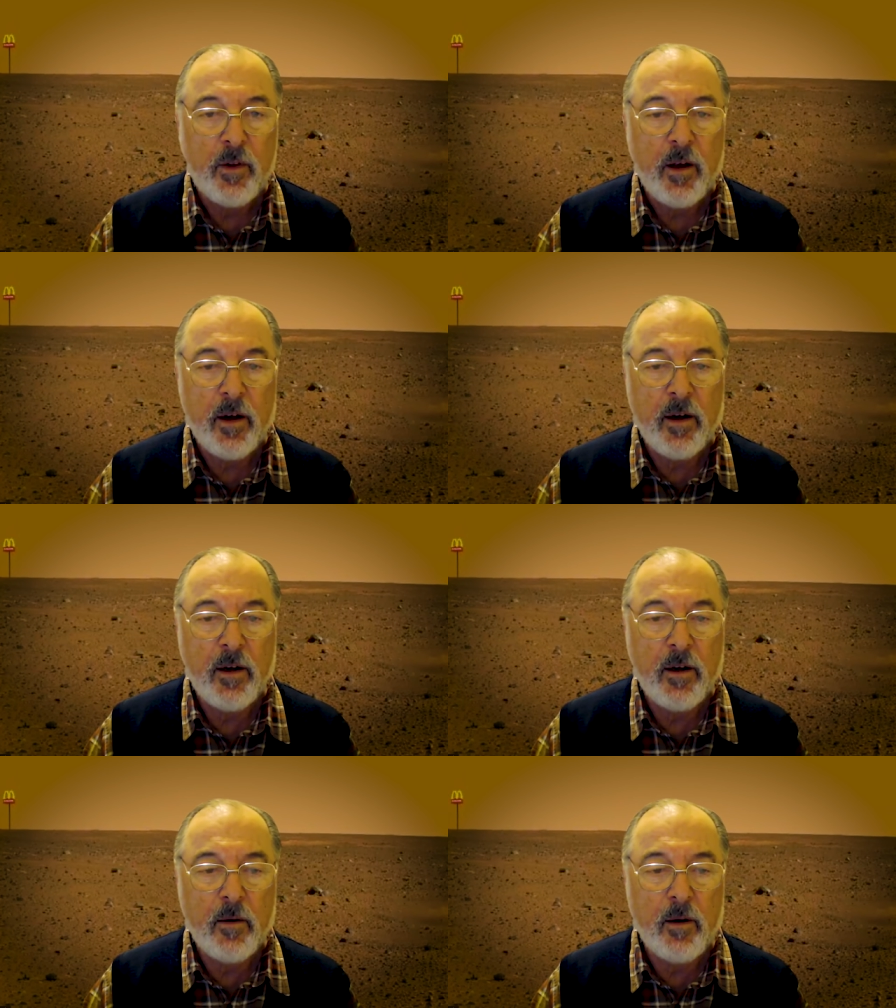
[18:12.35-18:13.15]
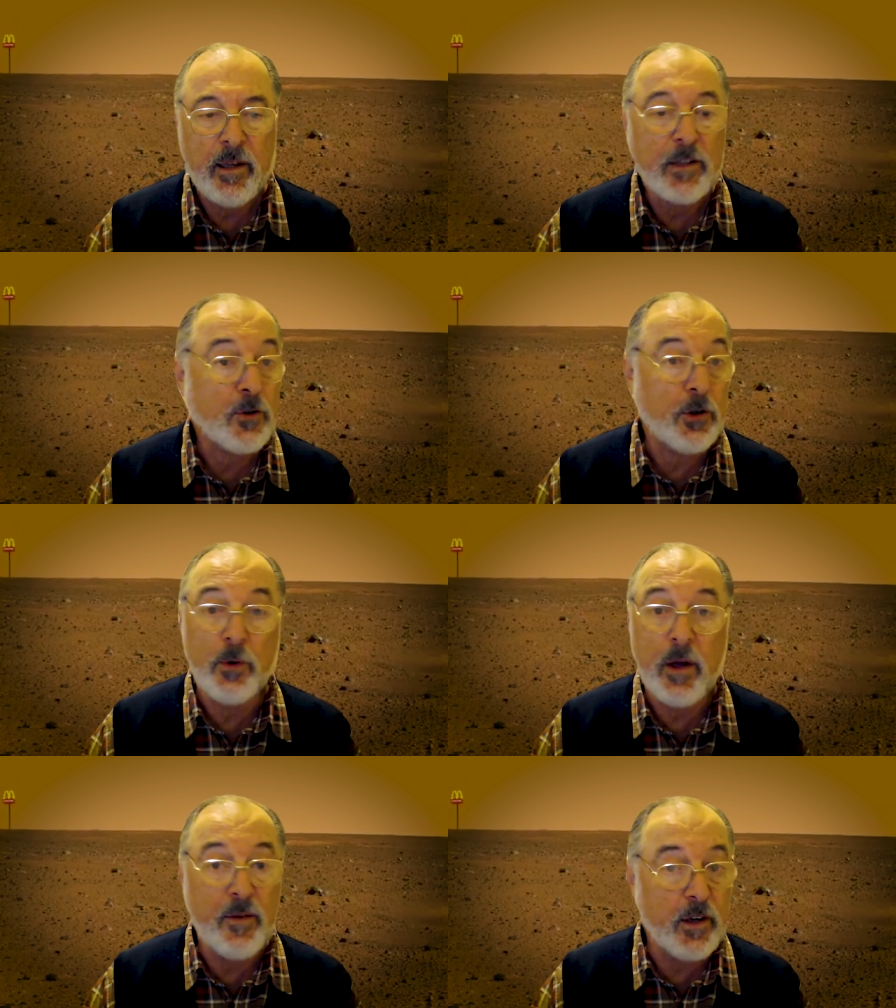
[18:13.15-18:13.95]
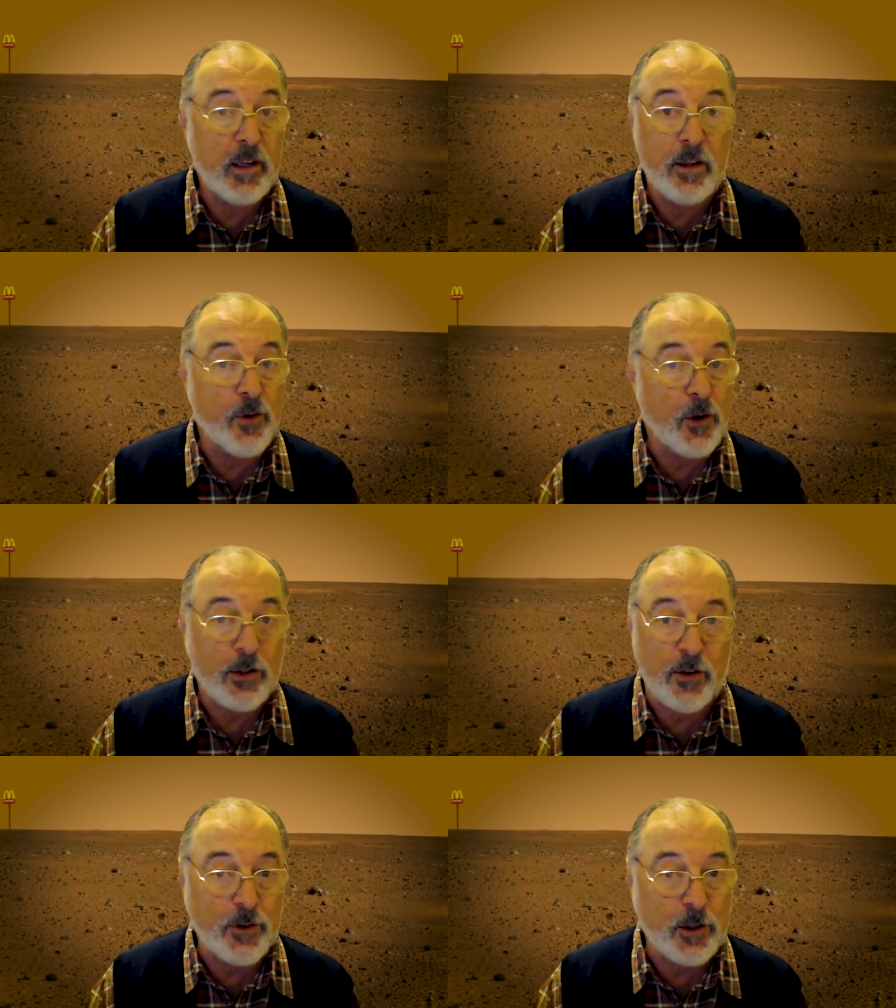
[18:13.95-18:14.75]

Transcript: Uh, and that's true even in the philosophy